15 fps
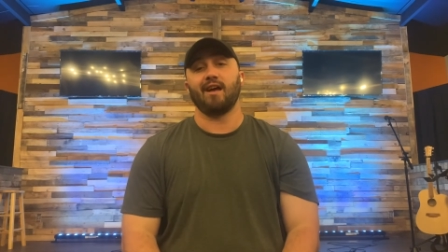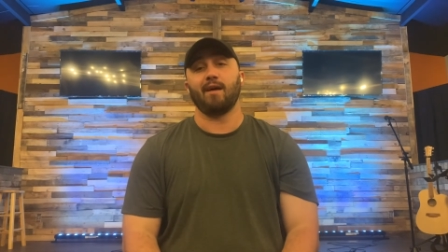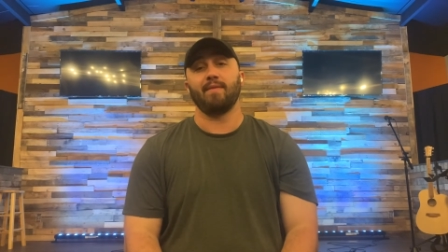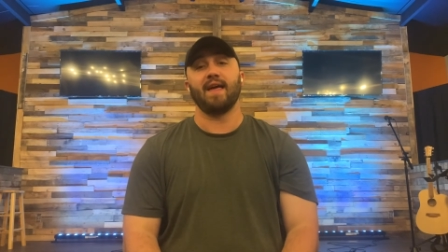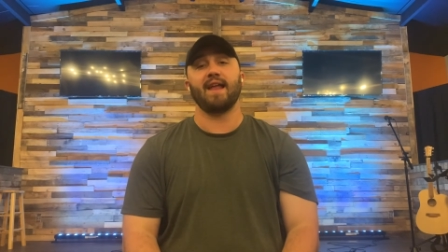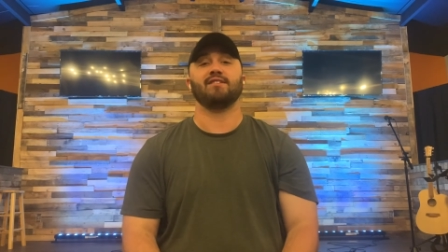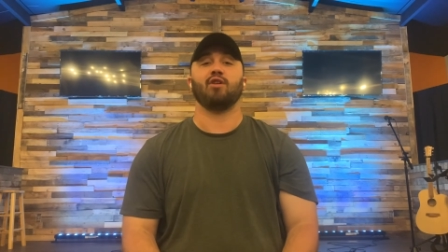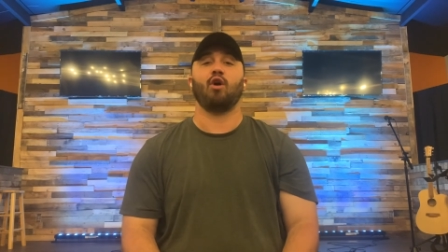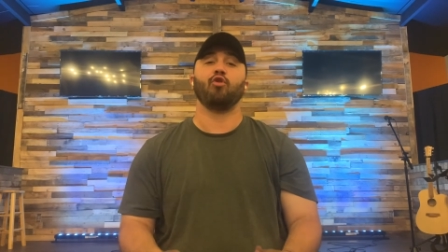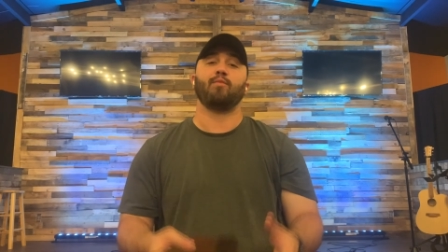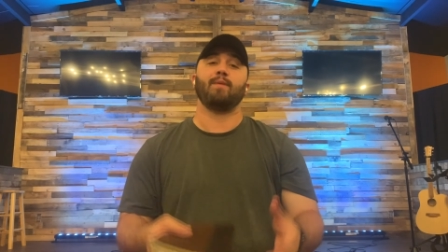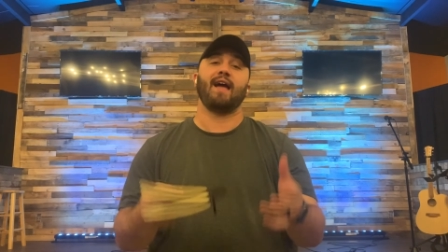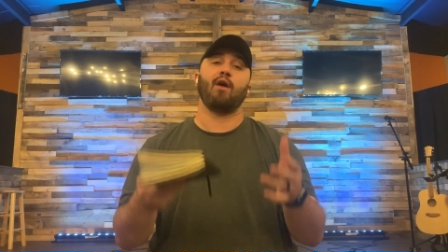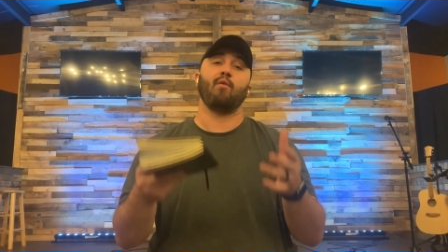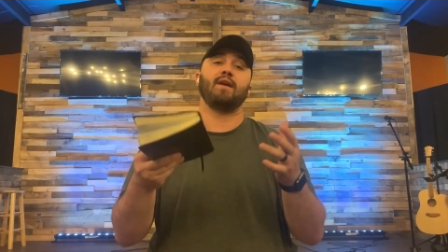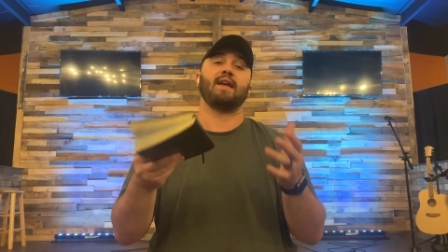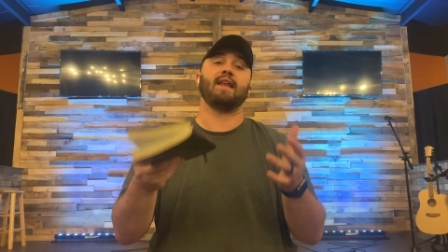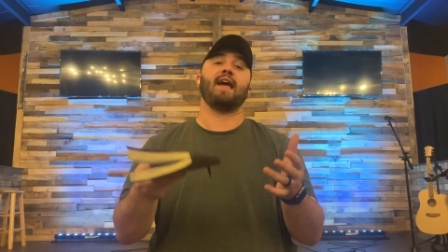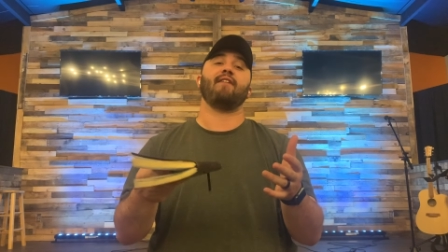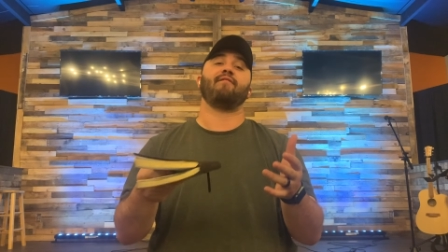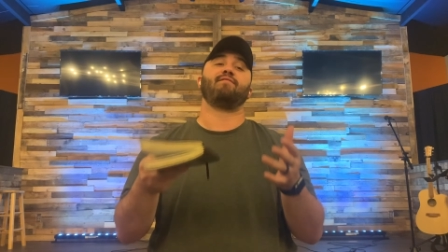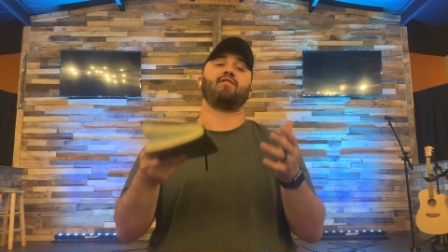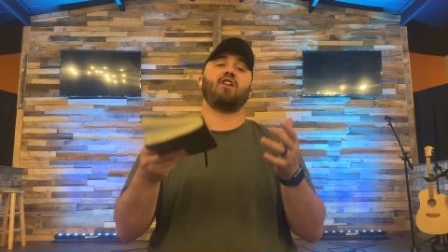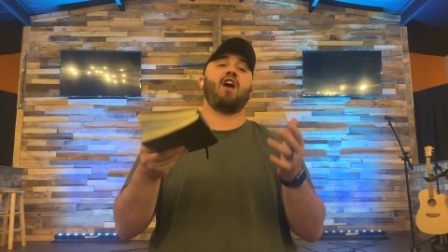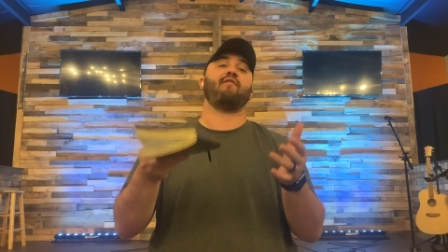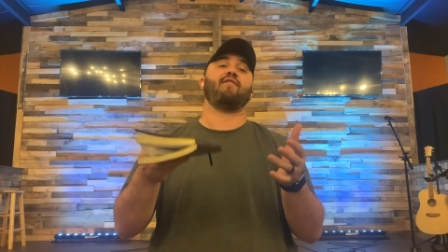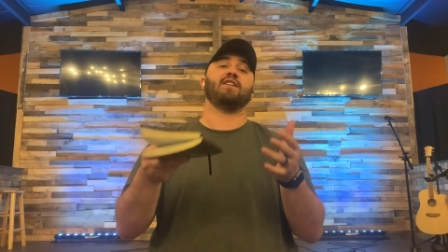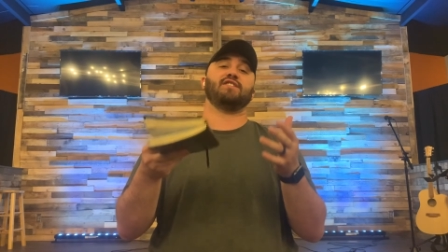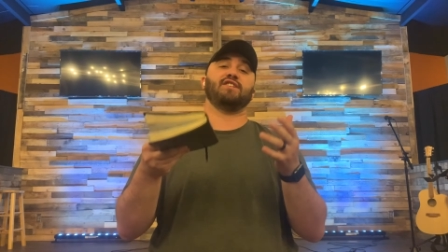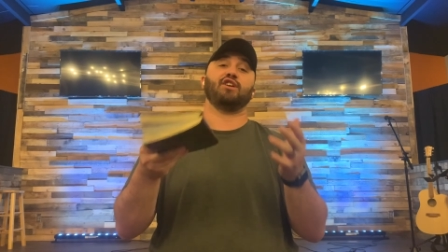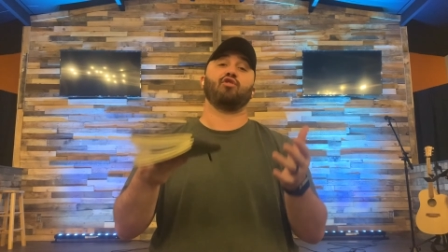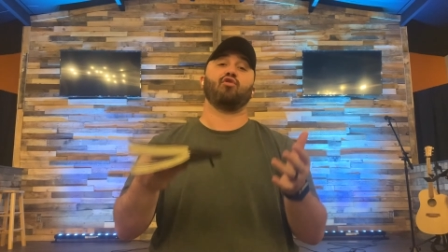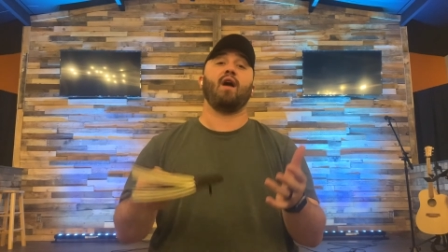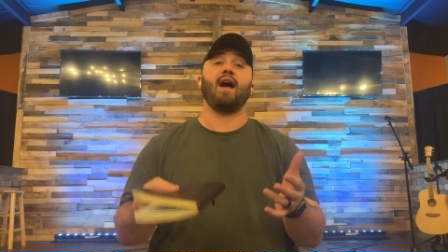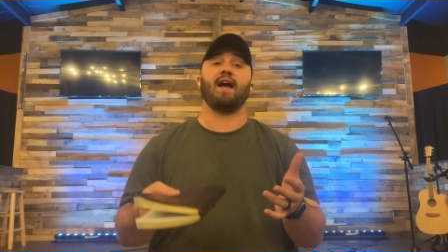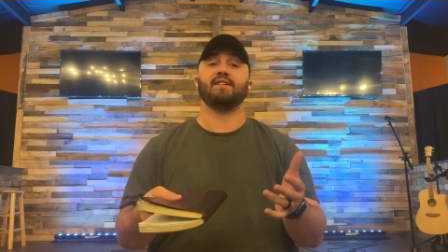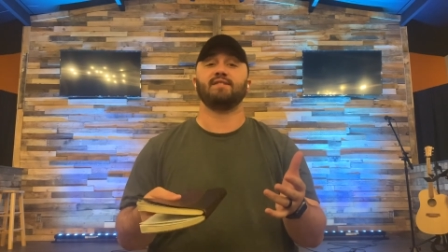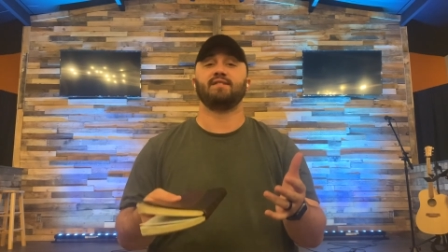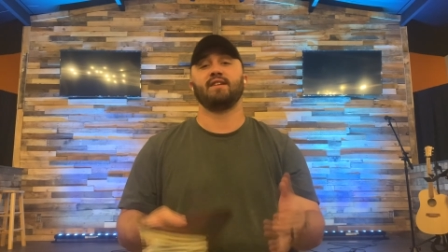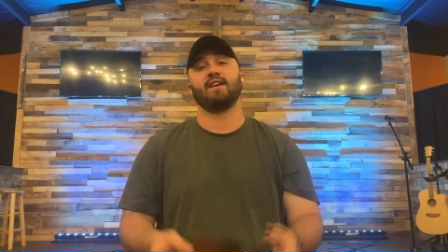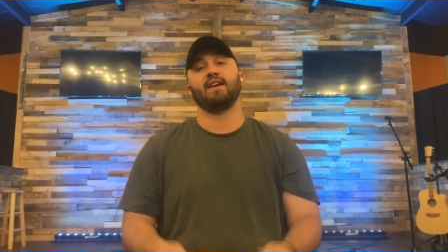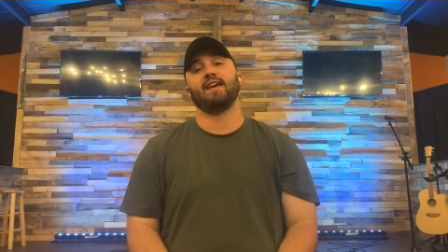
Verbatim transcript: But that is ultimately how we can have confidence in Christ,